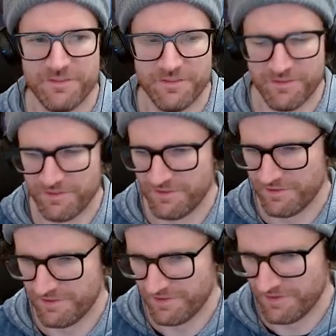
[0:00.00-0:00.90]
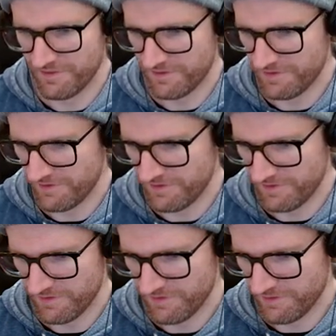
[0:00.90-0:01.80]

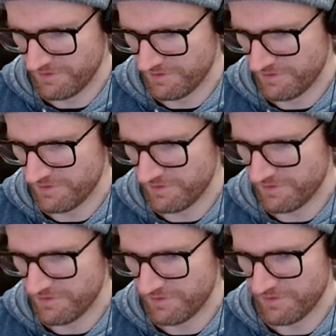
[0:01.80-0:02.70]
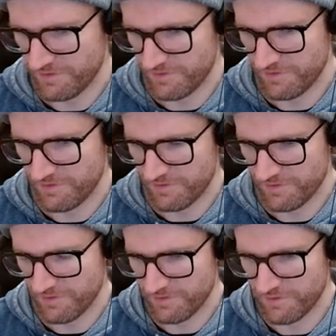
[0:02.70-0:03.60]

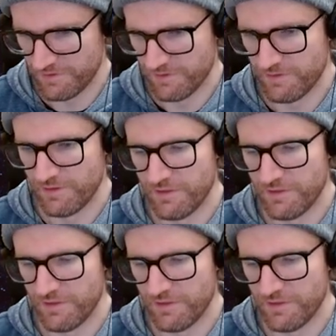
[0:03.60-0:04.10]
[no speech]